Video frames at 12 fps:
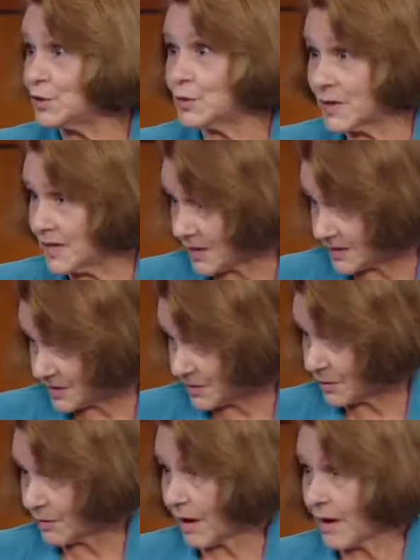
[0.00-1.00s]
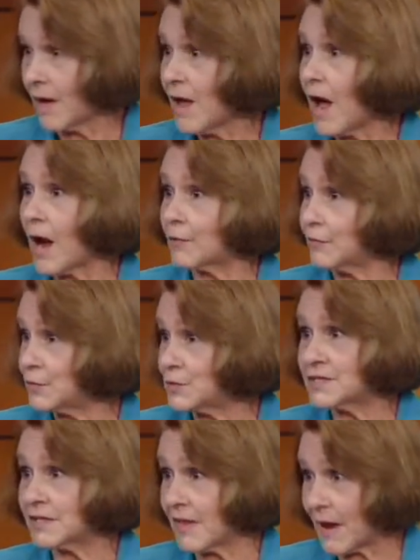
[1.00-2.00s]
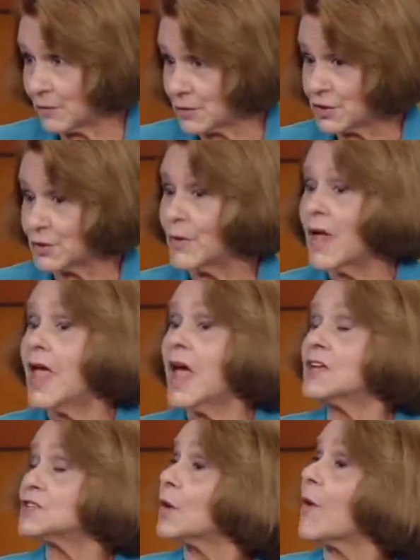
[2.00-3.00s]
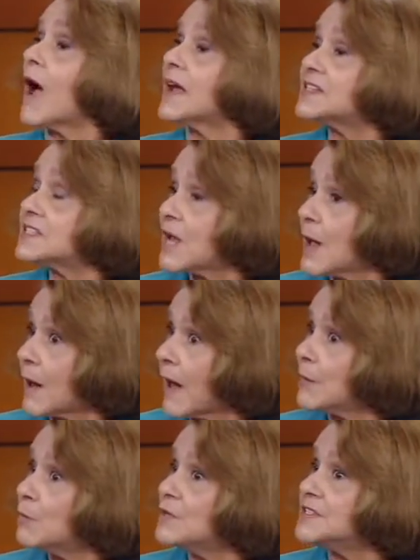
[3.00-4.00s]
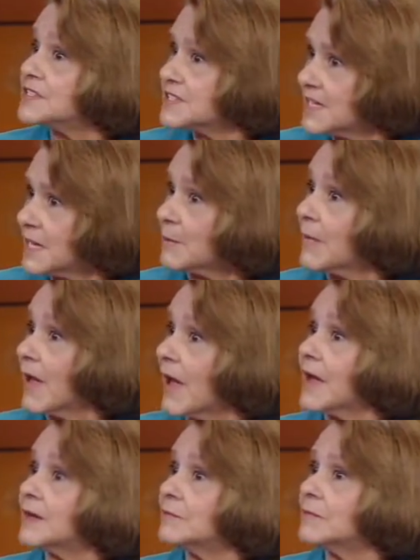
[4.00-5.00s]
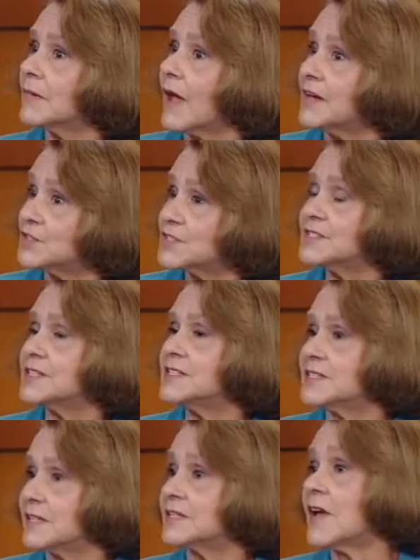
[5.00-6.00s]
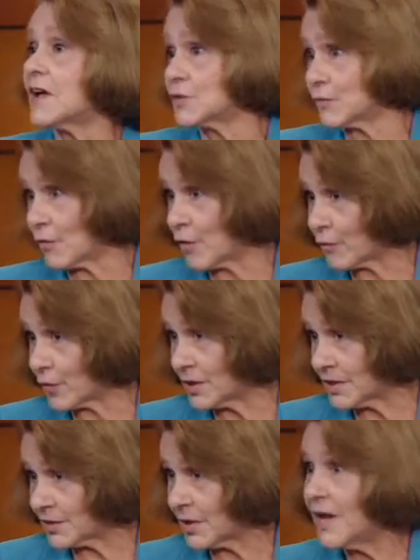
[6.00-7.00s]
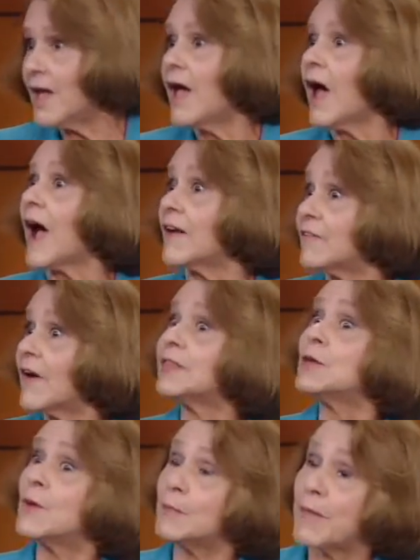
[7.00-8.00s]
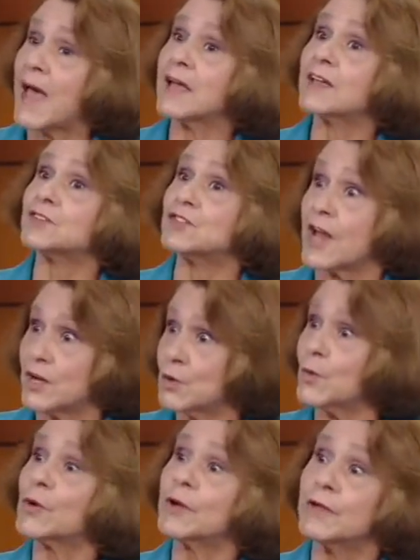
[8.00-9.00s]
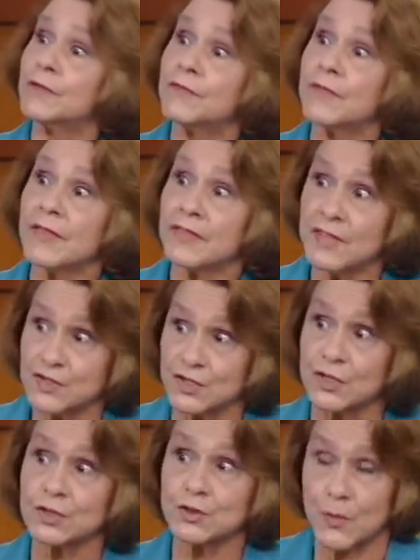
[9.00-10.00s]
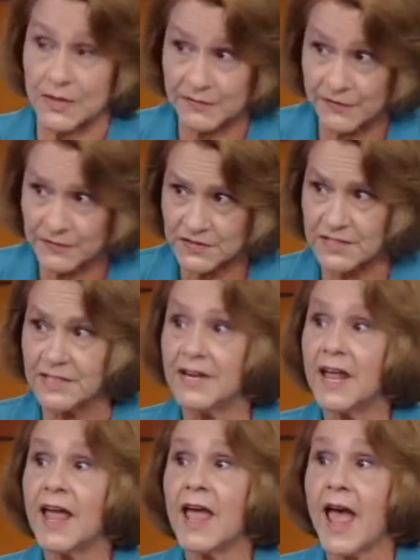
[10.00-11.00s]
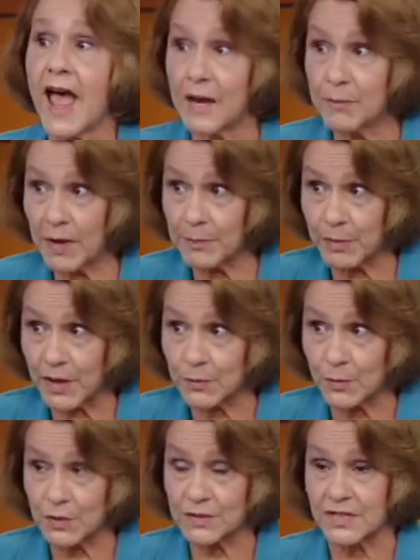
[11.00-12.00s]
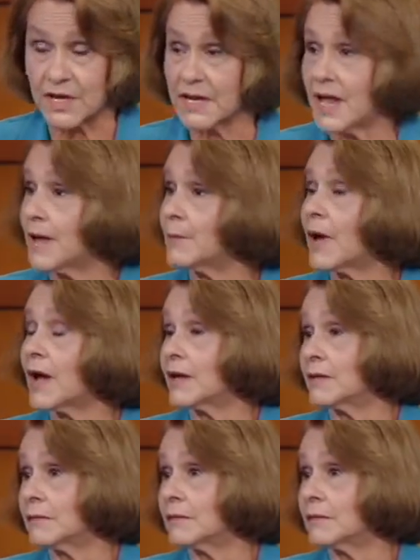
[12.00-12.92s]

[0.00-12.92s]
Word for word: you can't. Uh, I refuse to allow you to. So I stopped, I wouldn't see him. I, I just didn't see a doctor for over a year. I finally went back January of this year, 2015, had my blood work done and my